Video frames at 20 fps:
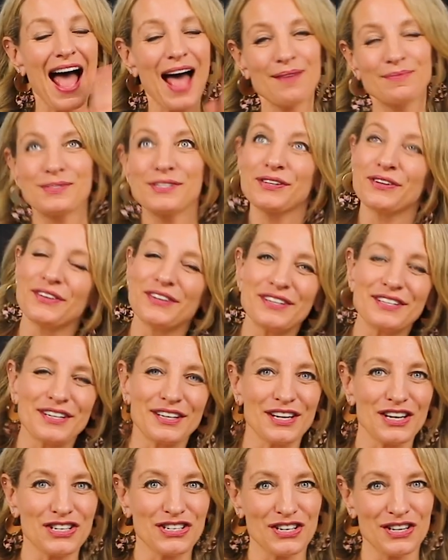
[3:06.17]
absolutely
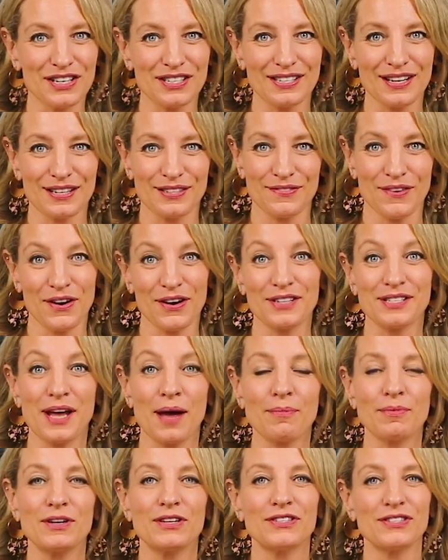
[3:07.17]
delicious, as far
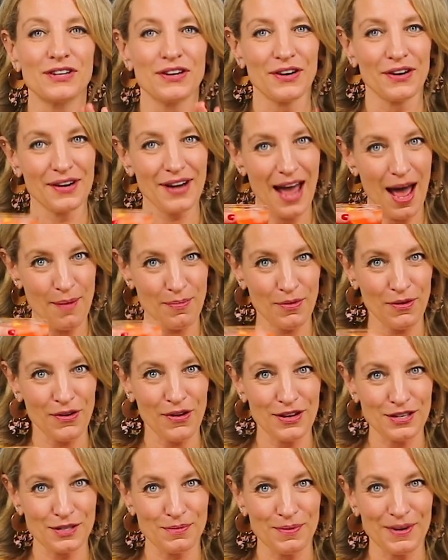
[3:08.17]
as I'm concerned,
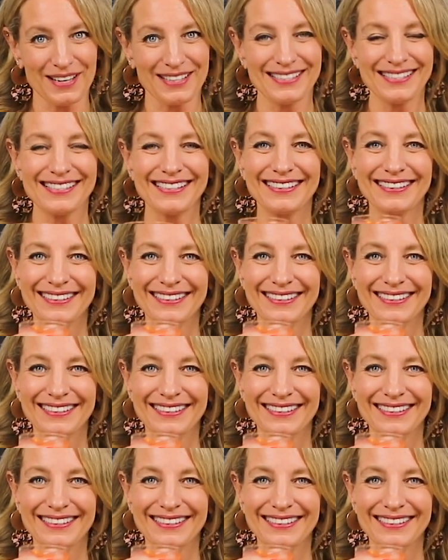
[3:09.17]
Aperol Spritz.